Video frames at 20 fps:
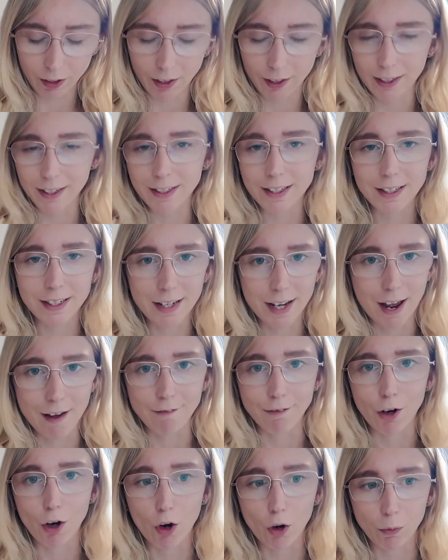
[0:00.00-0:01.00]
Can
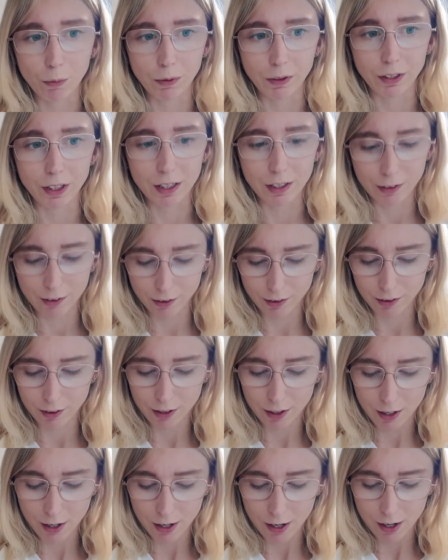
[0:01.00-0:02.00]
never open these
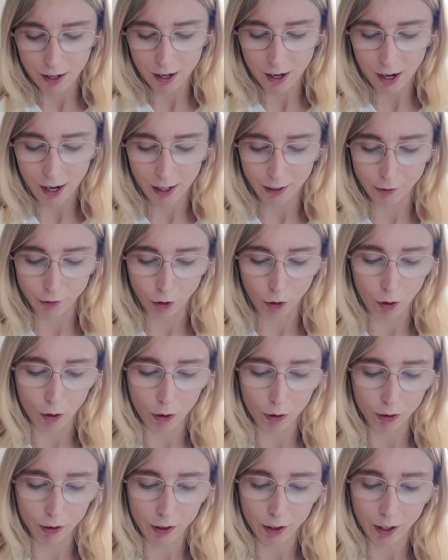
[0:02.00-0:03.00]
at
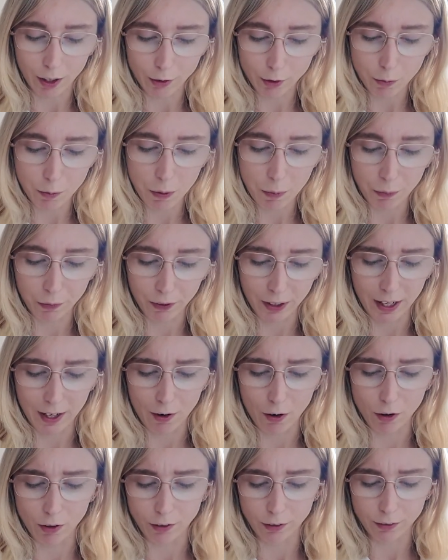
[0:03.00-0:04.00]
all. How do people get
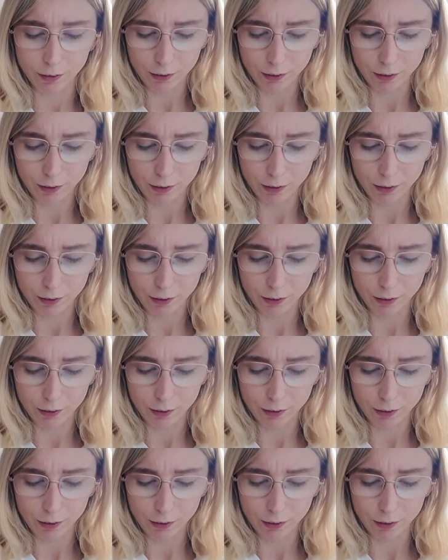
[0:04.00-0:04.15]
on?